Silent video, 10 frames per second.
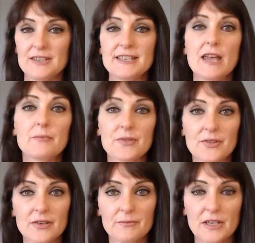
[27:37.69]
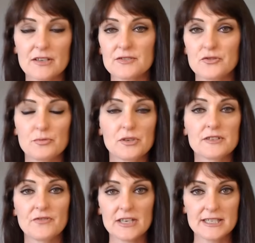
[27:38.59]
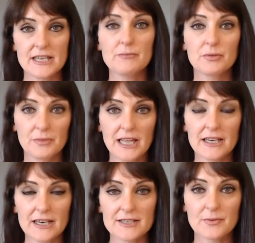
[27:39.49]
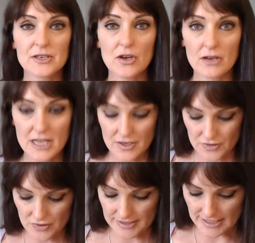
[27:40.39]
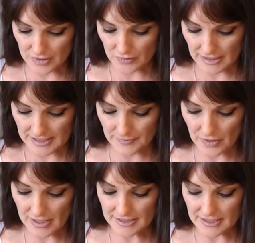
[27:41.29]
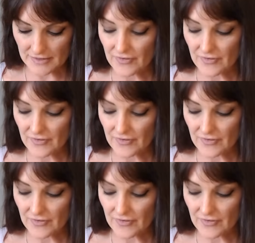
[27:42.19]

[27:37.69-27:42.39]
depth, because Jupiter is a very deep planet, as we know, to sexual experiences.